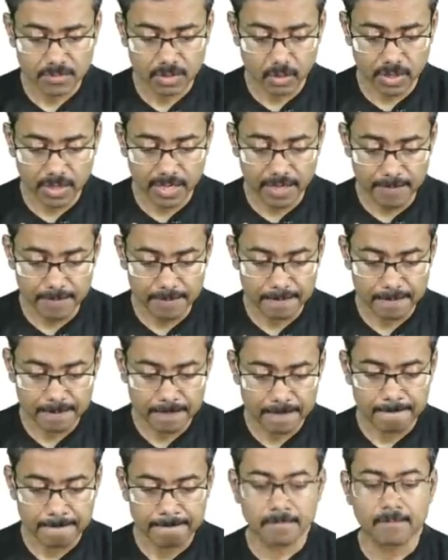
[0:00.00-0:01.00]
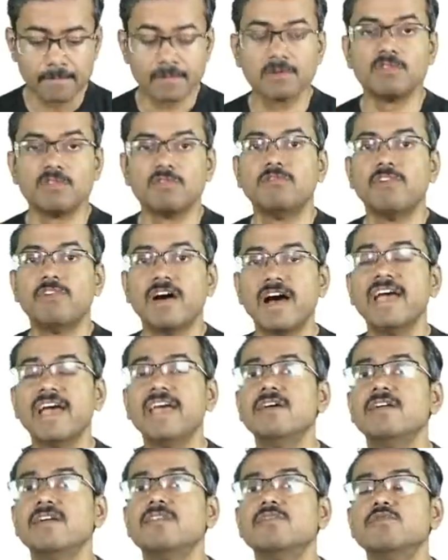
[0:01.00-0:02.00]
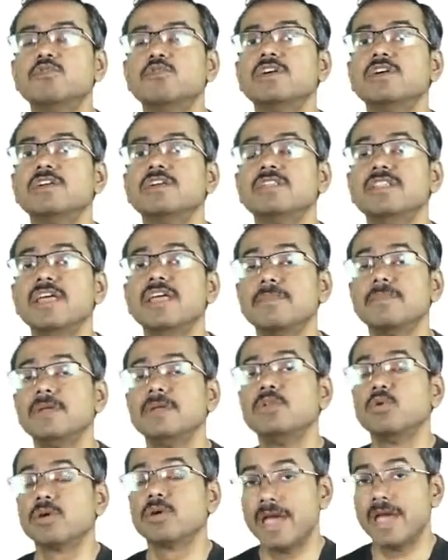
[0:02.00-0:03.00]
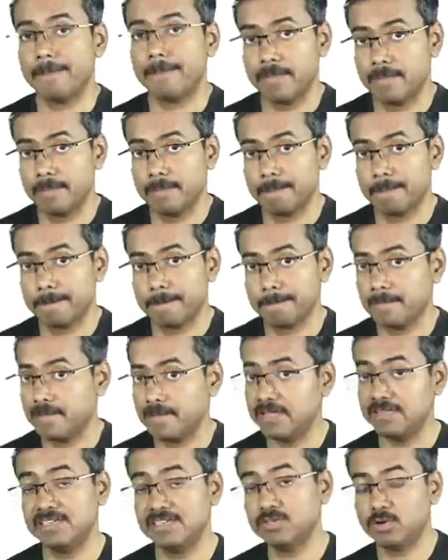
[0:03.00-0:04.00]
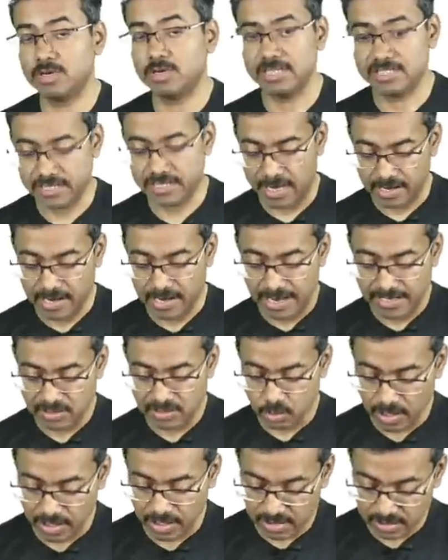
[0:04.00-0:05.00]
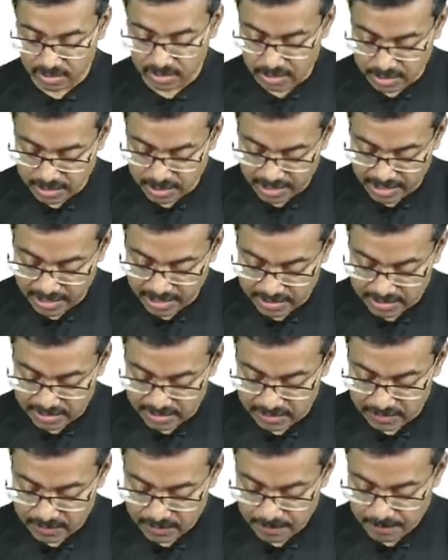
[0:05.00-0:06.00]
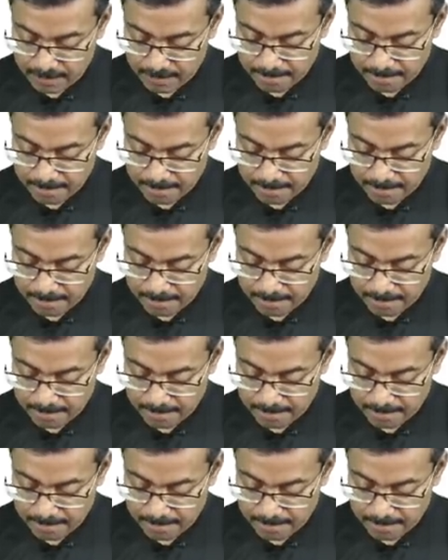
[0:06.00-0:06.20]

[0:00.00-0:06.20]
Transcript: Okay, why would there be no gap? Easy to understand. Let's look at the third analogy.